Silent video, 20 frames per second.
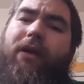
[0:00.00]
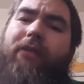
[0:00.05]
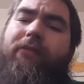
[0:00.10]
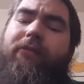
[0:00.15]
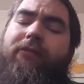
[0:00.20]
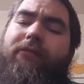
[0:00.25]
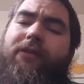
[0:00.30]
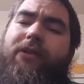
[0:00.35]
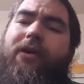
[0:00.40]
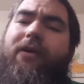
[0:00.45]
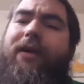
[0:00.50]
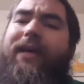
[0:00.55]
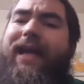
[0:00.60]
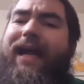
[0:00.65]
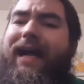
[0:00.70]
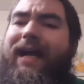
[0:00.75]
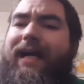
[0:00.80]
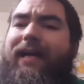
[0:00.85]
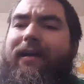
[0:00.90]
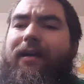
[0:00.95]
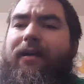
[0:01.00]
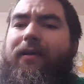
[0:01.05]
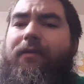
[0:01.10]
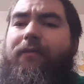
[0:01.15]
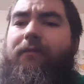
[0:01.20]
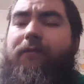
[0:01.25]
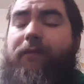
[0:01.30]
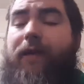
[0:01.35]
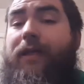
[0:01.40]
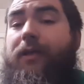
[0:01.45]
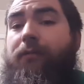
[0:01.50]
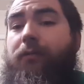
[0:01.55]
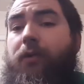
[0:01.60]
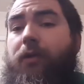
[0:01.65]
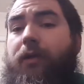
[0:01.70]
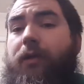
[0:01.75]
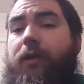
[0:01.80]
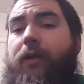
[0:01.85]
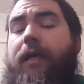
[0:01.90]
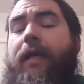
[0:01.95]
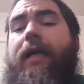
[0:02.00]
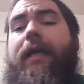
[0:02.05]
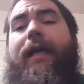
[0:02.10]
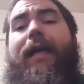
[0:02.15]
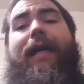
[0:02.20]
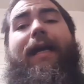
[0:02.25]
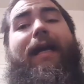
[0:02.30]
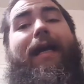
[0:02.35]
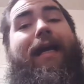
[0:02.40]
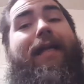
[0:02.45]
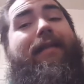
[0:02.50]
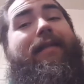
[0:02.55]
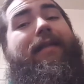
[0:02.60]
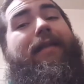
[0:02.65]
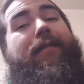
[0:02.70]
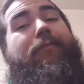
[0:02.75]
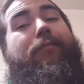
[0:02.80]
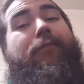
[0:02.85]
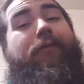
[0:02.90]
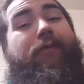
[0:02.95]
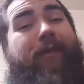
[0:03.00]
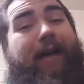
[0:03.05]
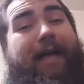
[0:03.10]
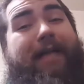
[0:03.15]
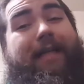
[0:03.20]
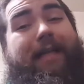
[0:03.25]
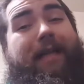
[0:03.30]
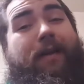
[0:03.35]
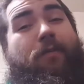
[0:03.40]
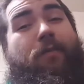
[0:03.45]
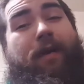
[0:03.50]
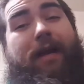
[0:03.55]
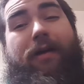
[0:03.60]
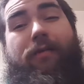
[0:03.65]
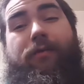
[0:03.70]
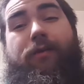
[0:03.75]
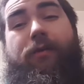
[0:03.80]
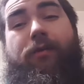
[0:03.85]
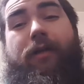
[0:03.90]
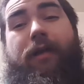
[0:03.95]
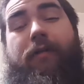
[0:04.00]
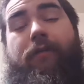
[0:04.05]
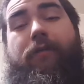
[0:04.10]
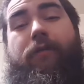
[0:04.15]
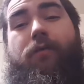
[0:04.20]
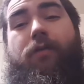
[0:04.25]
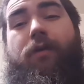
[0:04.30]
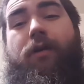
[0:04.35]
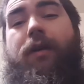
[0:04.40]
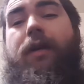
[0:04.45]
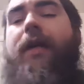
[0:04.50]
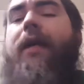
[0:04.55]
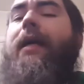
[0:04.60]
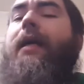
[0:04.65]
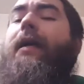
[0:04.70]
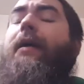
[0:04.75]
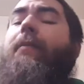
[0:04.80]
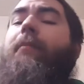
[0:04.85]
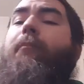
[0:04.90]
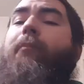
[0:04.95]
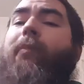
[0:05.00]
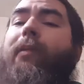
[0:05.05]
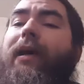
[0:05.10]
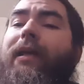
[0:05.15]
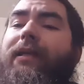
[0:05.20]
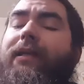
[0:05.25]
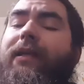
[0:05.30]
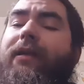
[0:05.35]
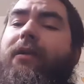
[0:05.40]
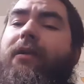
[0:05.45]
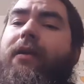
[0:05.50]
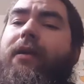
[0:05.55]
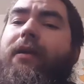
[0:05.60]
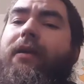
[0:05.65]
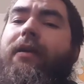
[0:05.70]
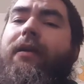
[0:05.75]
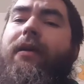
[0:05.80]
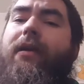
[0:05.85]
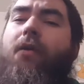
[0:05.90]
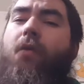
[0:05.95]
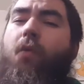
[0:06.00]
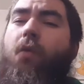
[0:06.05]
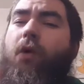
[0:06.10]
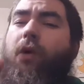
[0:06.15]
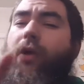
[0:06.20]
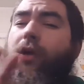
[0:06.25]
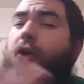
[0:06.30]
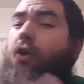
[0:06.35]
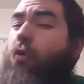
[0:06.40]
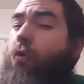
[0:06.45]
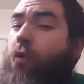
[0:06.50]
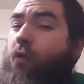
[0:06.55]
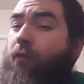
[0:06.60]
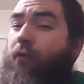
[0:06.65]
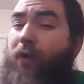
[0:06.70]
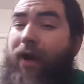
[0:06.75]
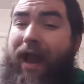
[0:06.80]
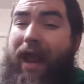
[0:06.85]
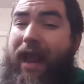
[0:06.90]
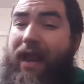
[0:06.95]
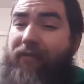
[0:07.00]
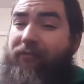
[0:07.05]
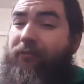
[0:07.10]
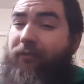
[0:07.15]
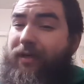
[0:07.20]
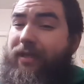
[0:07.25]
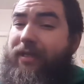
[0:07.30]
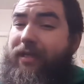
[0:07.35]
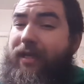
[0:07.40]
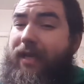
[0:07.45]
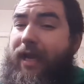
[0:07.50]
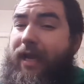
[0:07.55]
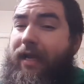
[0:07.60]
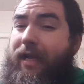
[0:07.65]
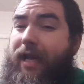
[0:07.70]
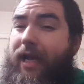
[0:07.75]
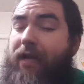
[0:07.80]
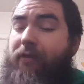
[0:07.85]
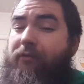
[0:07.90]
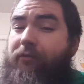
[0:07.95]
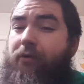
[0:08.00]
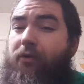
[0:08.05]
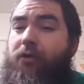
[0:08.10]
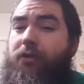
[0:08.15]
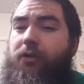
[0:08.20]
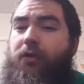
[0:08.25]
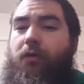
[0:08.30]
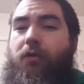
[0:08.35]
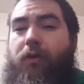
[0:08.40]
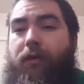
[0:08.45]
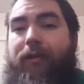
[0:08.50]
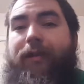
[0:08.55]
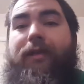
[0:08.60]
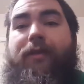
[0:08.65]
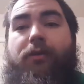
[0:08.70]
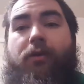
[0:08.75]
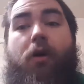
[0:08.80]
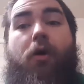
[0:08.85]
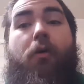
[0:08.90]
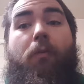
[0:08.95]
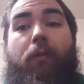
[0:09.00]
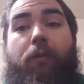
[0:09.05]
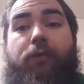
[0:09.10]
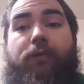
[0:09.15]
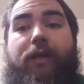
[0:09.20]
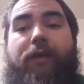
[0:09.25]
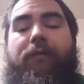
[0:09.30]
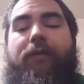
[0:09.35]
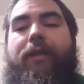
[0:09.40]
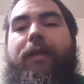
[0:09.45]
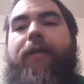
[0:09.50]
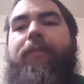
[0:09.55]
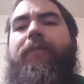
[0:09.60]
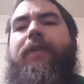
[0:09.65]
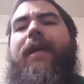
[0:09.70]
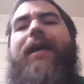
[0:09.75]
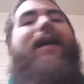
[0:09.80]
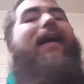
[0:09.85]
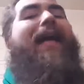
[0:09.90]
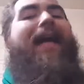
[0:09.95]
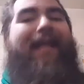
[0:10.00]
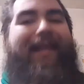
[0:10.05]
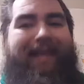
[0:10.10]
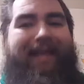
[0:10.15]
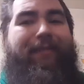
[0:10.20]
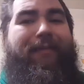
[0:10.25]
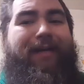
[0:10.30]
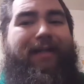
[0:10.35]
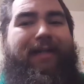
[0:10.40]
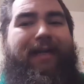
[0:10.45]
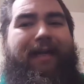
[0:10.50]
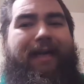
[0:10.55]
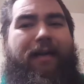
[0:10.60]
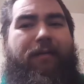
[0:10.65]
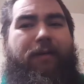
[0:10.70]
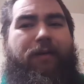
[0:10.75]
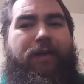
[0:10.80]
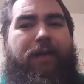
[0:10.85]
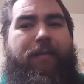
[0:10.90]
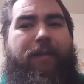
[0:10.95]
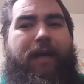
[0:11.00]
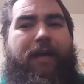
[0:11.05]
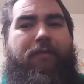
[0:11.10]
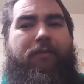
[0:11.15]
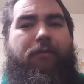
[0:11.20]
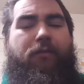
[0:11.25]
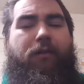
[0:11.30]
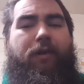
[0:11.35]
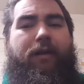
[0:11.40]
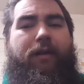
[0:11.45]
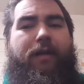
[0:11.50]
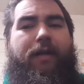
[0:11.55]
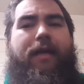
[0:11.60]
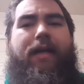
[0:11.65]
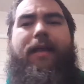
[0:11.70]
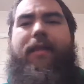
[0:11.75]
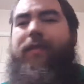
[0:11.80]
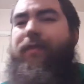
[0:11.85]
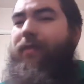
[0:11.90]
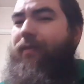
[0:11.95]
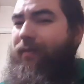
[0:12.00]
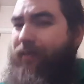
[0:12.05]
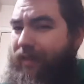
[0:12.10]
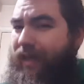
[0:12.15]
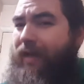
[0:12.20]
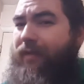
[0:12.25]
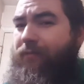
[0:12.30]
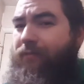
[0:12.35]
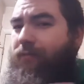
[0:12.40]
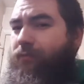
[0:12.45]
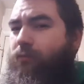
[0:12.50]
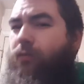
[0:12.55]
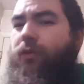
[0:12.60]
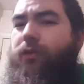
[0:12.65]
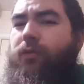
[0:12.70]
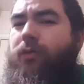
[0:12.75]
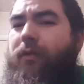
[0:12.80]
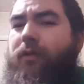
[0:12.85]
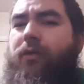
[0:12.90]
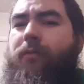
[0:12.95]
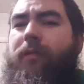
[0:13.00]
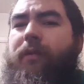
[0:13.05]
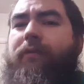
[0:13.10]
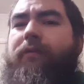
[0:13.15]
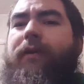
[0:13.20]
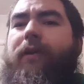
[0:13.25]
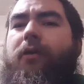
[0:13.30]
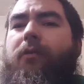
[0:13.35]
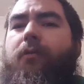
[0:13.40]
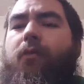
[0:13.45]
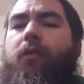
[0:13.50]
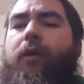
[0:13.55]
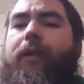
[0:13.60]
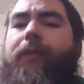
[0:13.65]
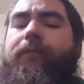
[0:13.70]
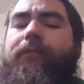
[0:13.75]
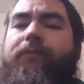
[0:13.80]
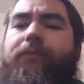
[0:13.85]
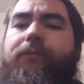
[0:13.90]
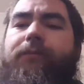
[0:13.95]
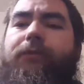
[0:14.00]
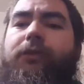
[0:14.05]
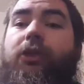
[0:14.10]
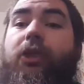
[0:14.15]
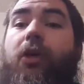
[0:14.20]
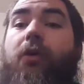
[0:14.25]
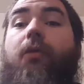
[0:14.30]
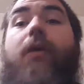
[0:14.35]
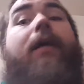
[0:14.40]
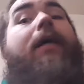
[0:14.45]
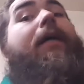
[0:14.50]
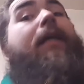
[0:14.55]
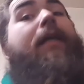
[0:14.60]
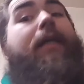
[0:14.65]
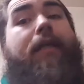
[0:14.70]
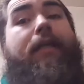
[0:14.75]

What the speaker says: wife saw an ad on Facebook, and I ended up finding what I was looking for. But we're going to go over everything I got first, or at least almost everything, and then I'm going to tell you how much I paid for it. Then we'll do a little bit of fingerboarding. So